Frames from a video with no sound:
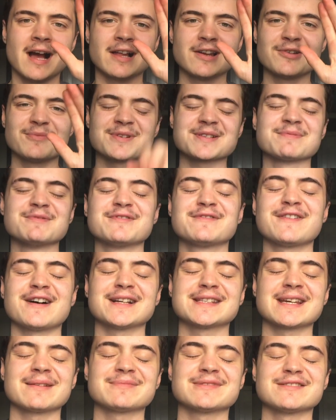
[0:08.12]
Hello my small fat
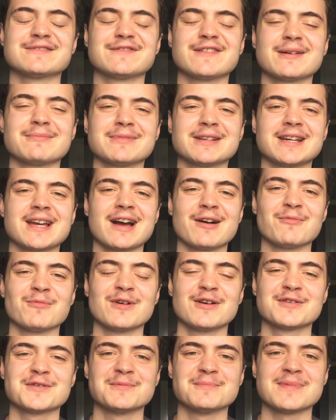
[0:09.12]
adapted family, and
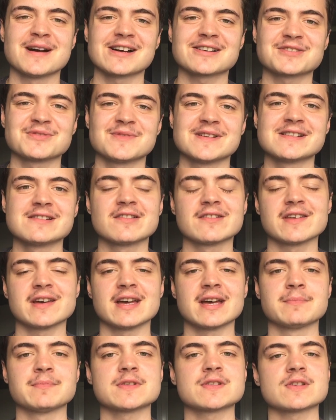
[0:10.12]
welcome back to another
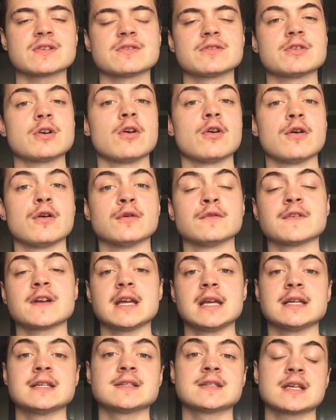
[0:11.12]
episode of
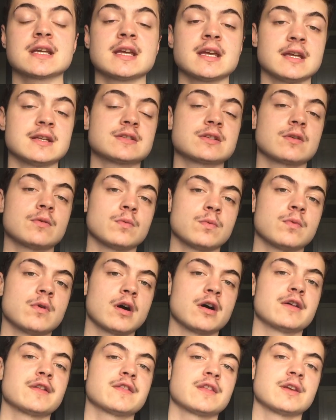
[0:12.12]
Is It
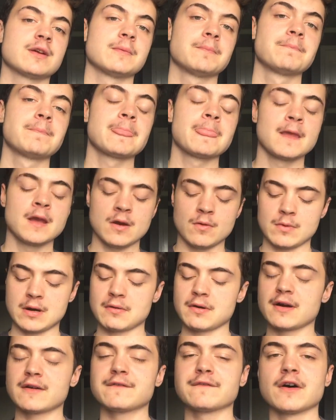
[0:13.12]
Worth It?
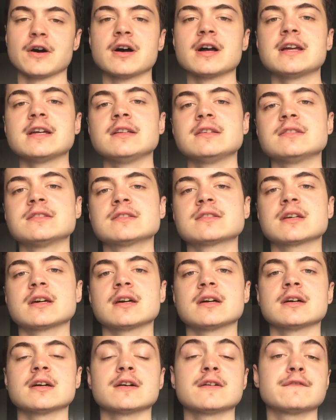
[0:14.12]
Where I find
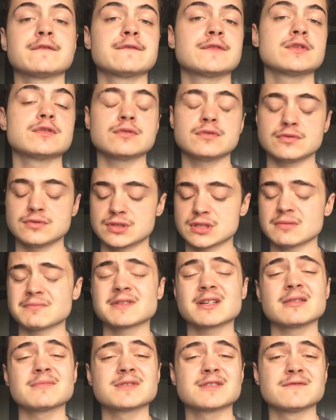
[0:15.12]
food,
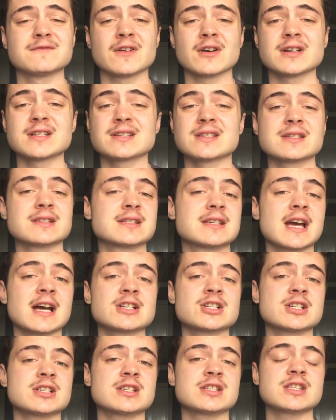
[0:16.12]
sometimes devices,
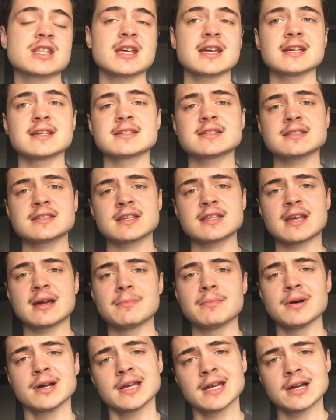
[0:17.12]
gadgets, things
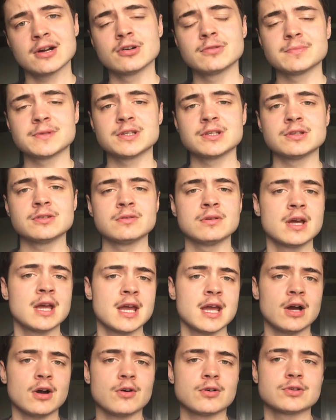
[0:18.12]
that might help you
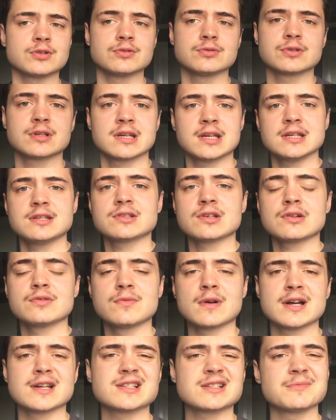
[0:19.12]
on your keto
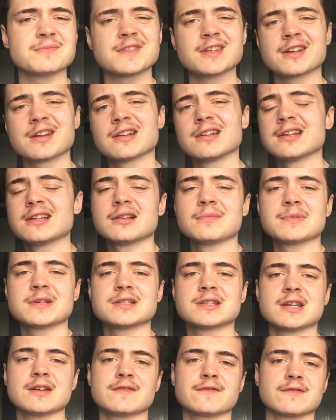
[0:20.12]
way, something a little
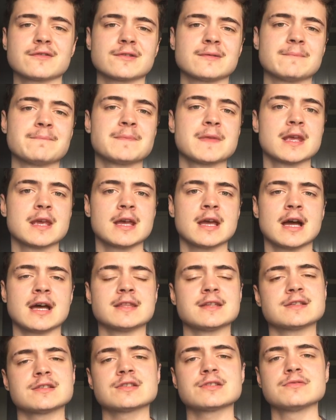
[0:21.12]
bit different.
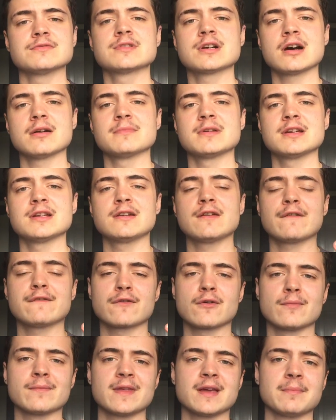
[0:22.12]
And this is all coming
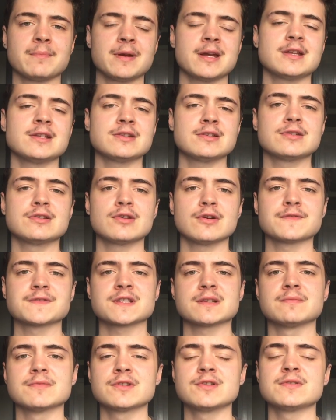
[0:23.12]
from the opinion of
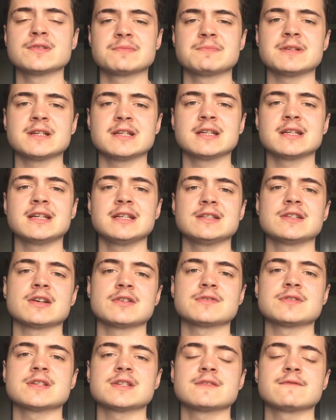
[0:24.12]
someone who has been in
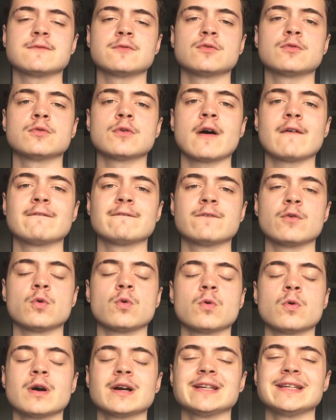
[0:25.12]
ketosis for
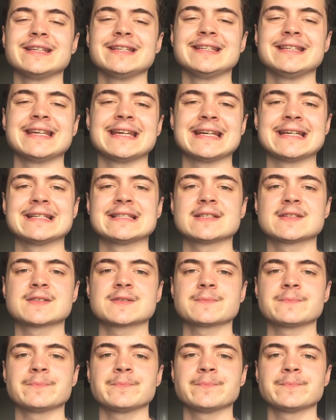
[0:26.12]
4 years.